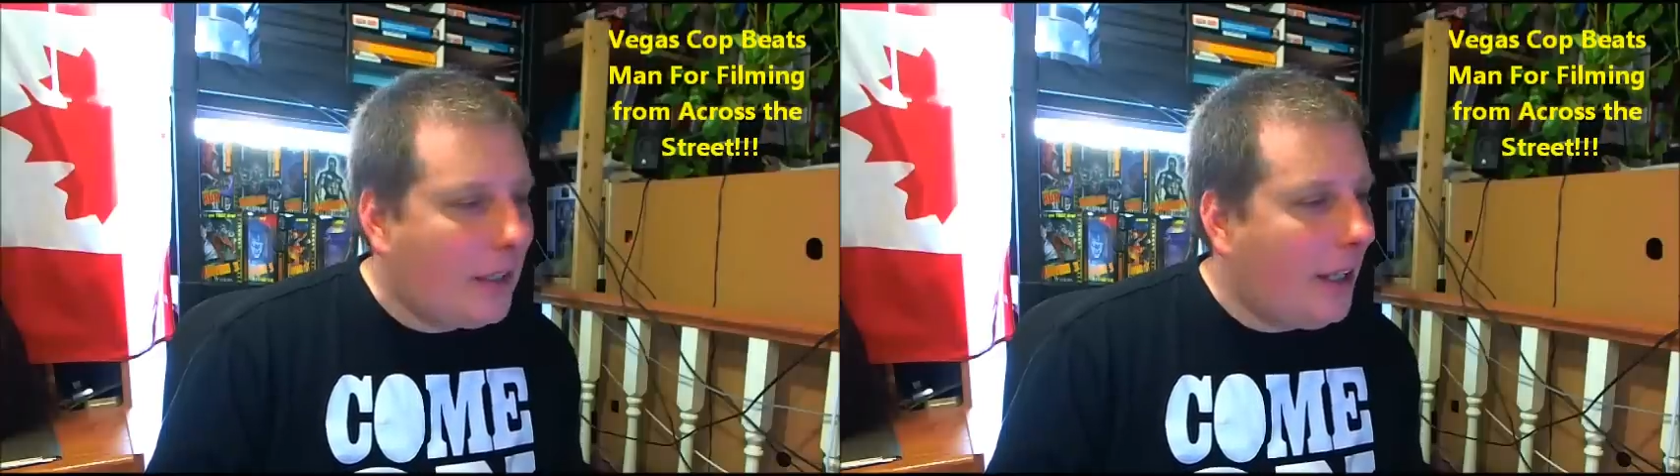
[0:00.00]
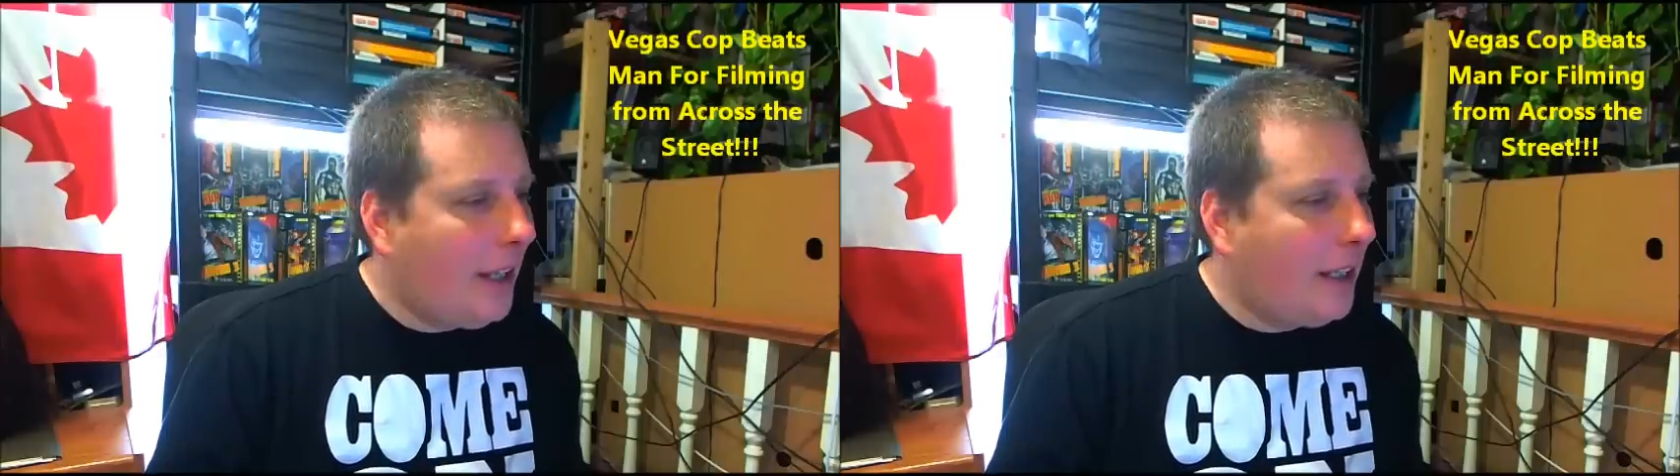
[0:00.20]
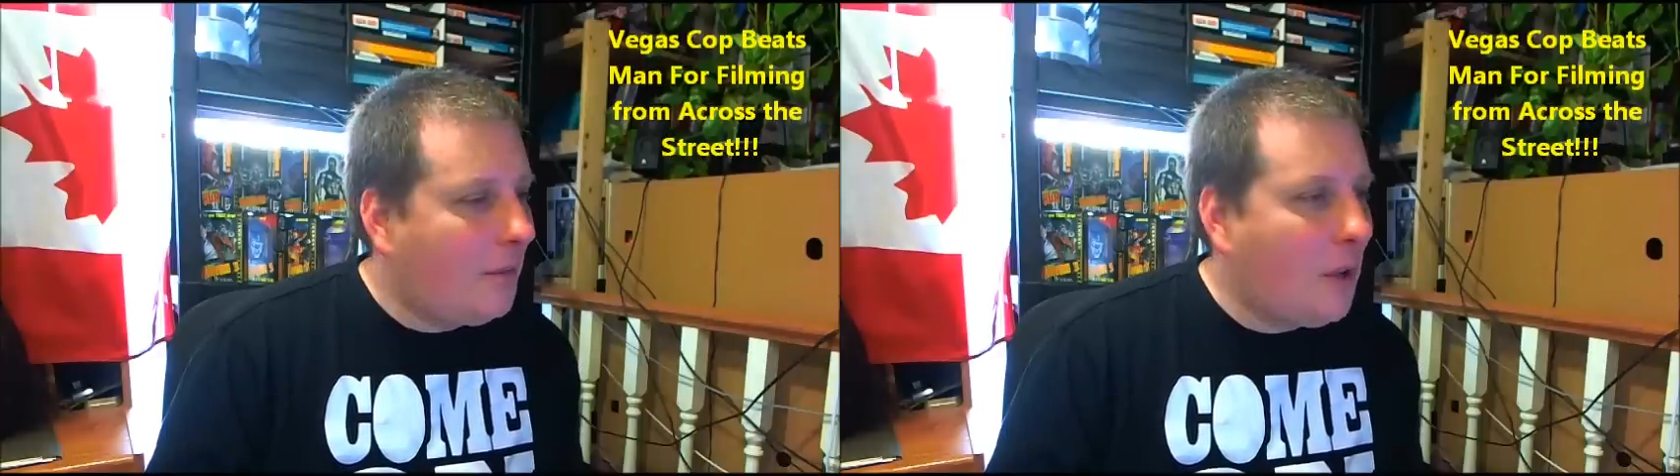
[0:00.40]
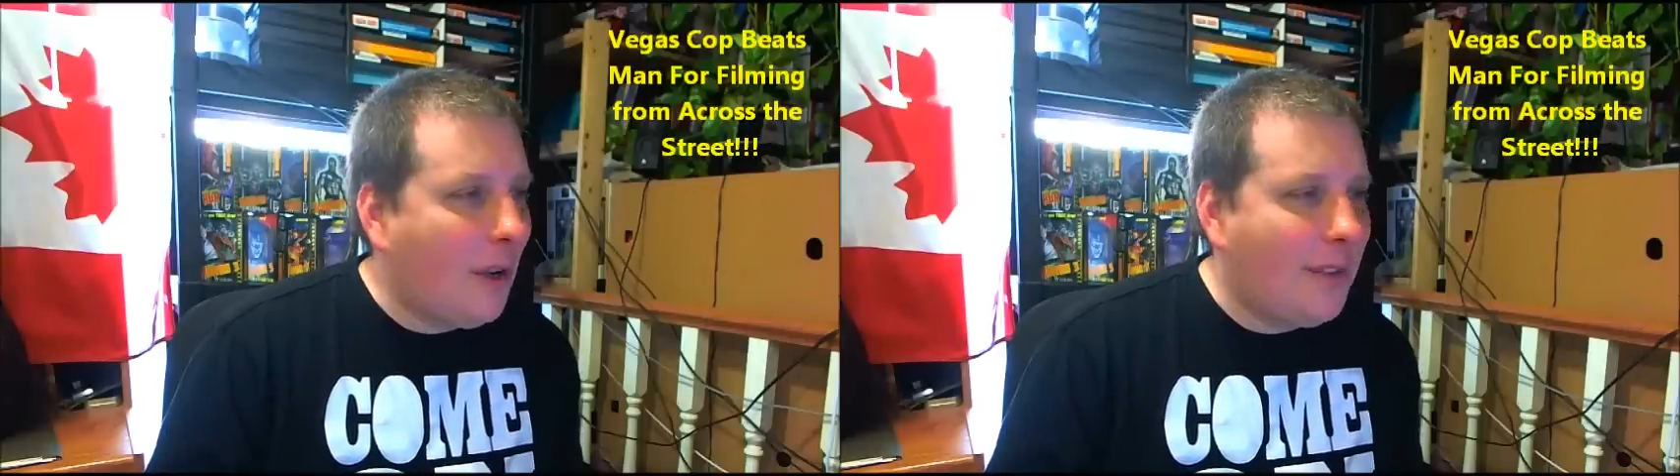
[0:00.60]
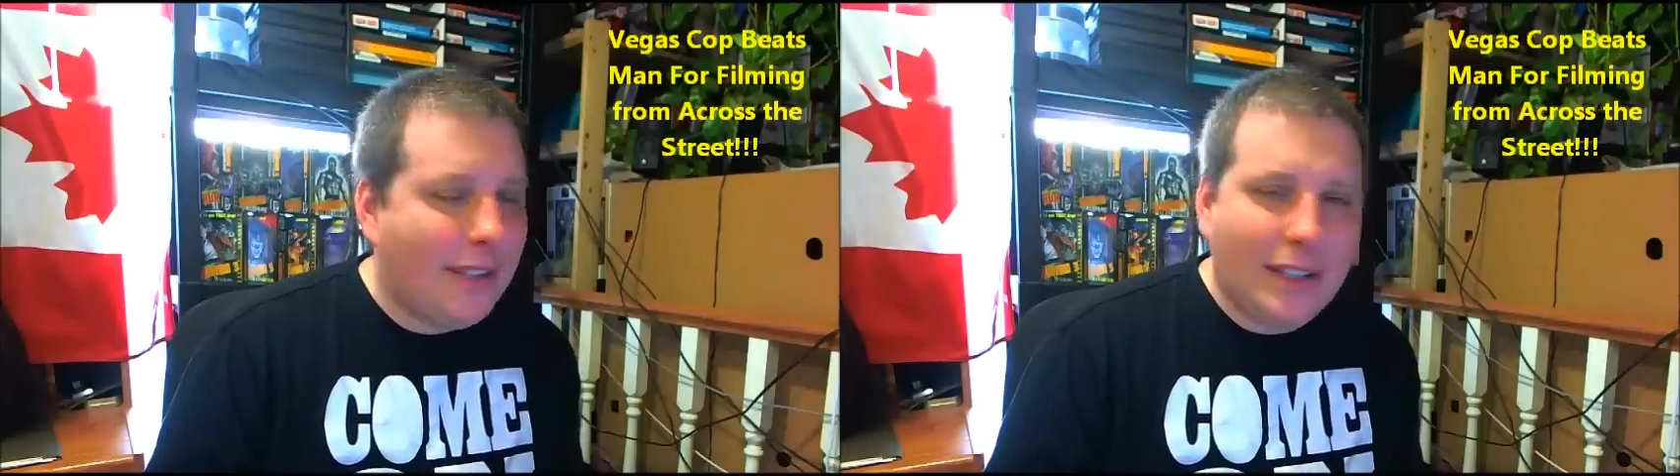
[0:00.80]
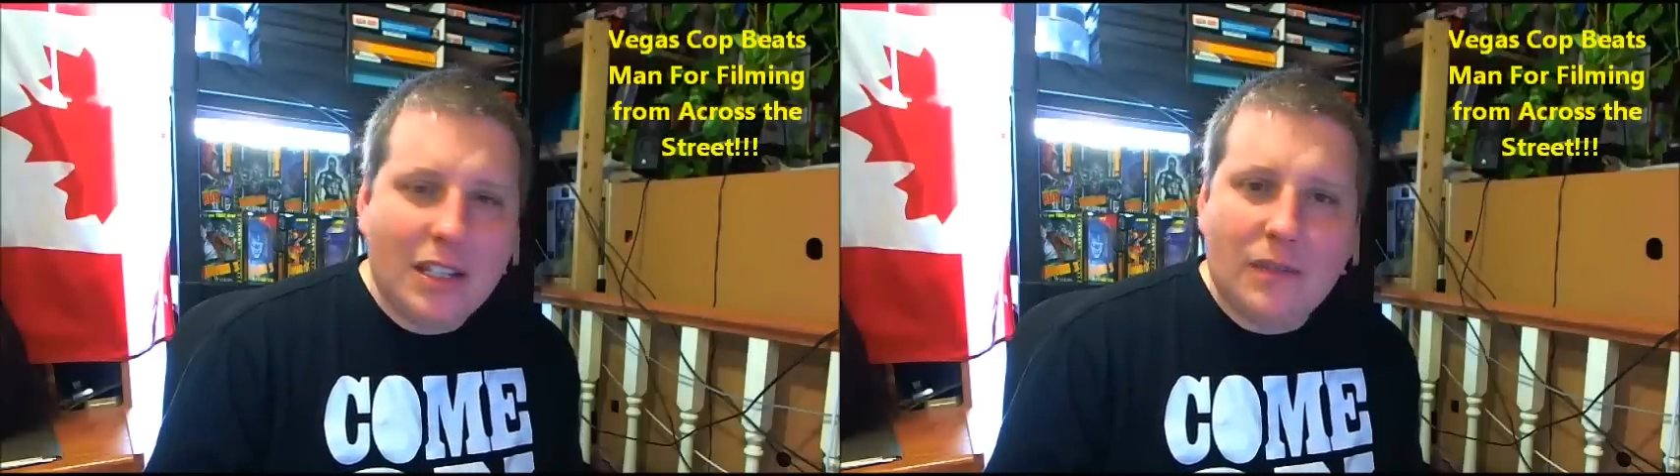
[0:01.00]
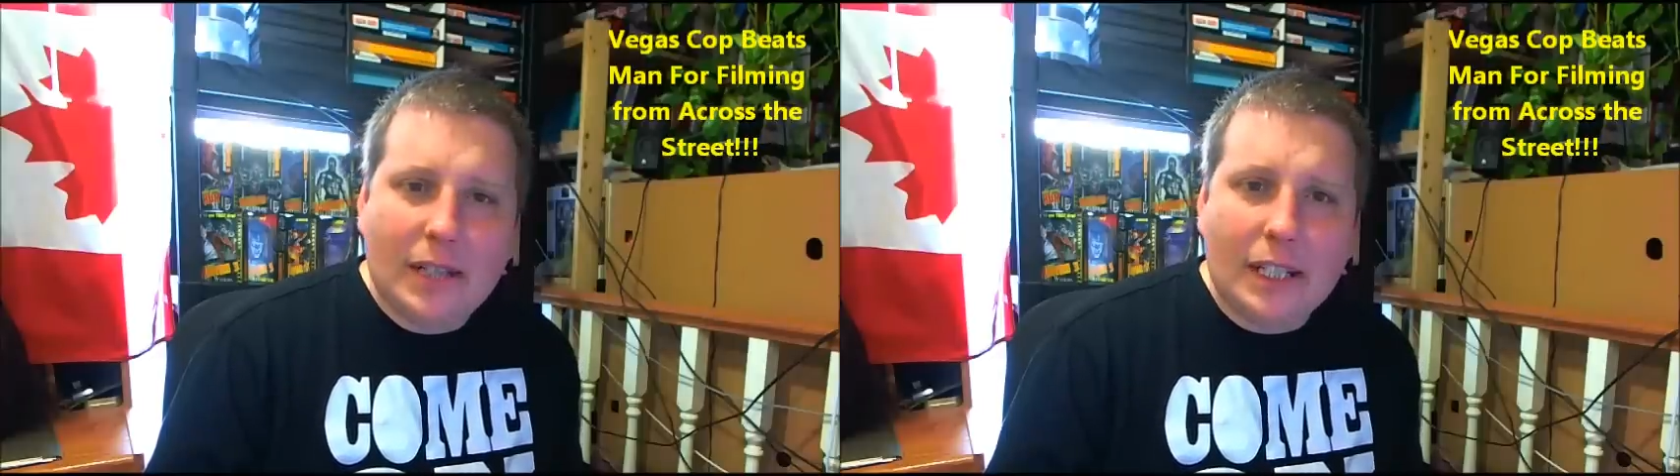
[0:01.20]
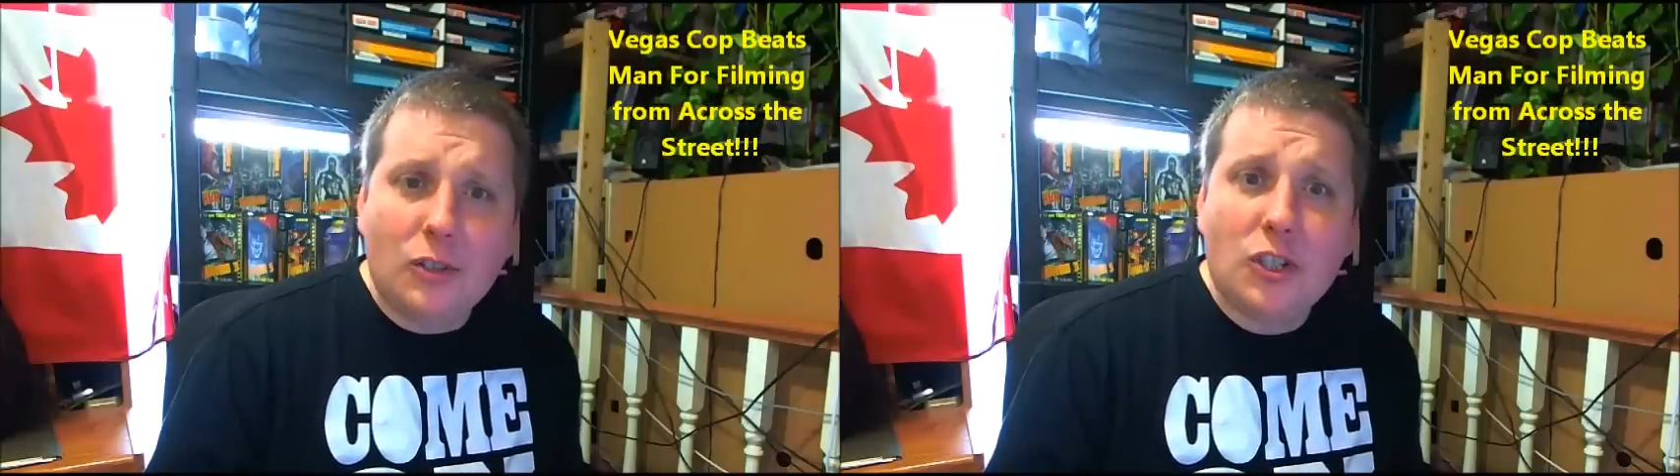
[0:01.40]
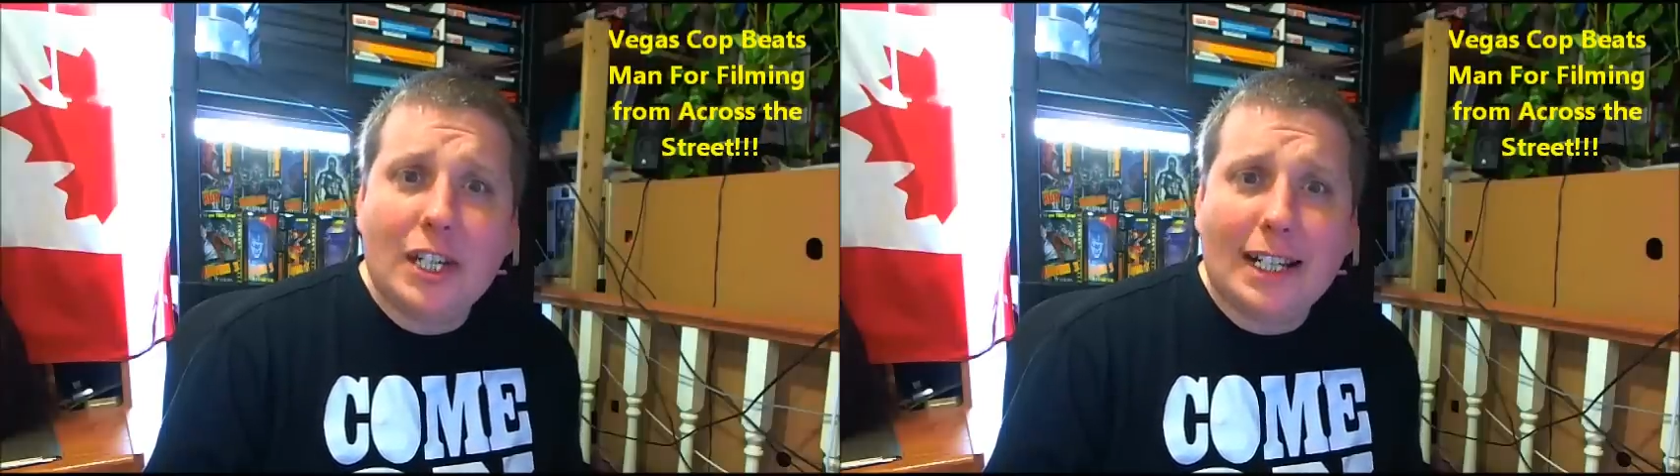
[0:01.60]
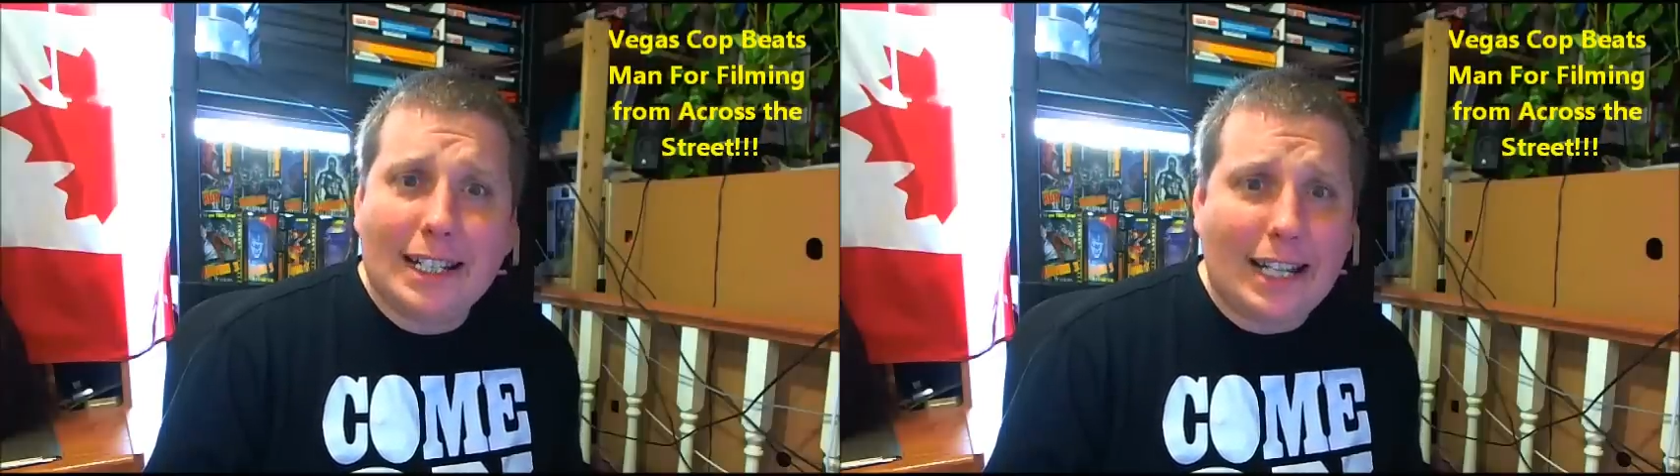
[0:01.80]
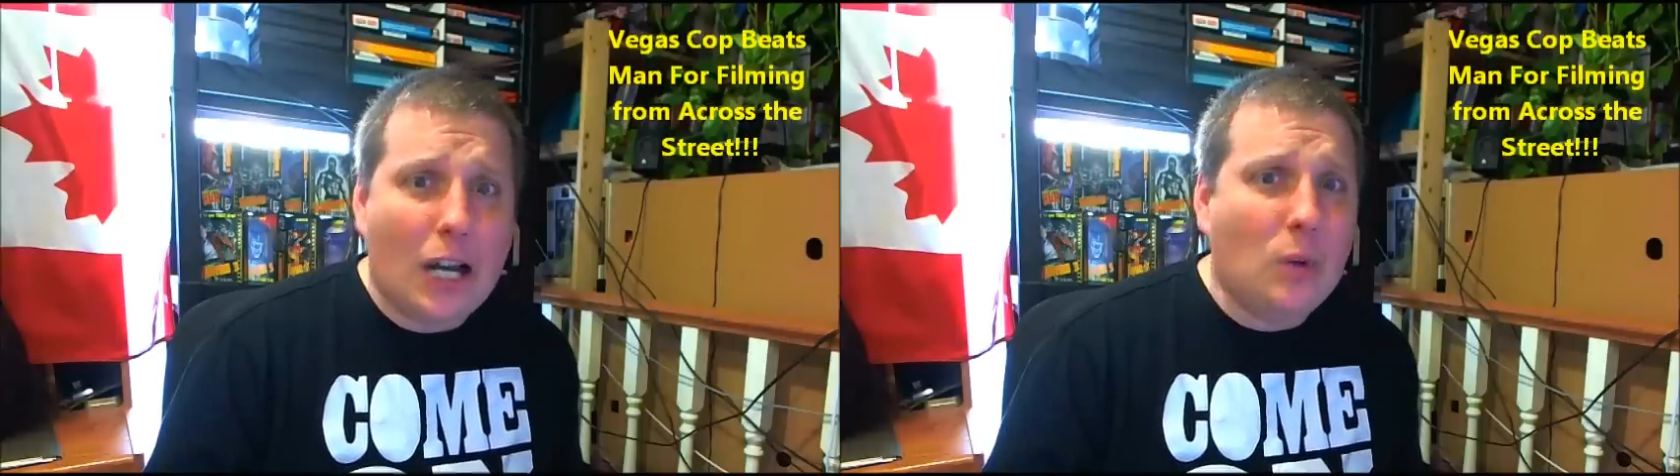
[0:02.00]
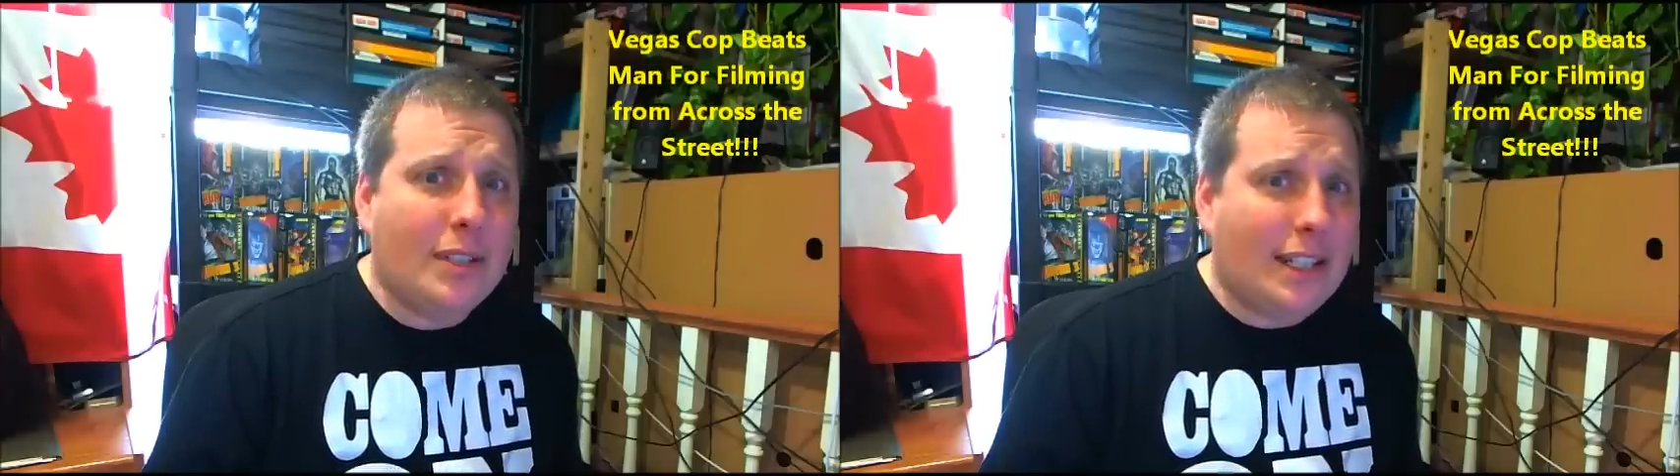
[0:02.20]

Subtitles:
And if you haven't seen this video, check it out.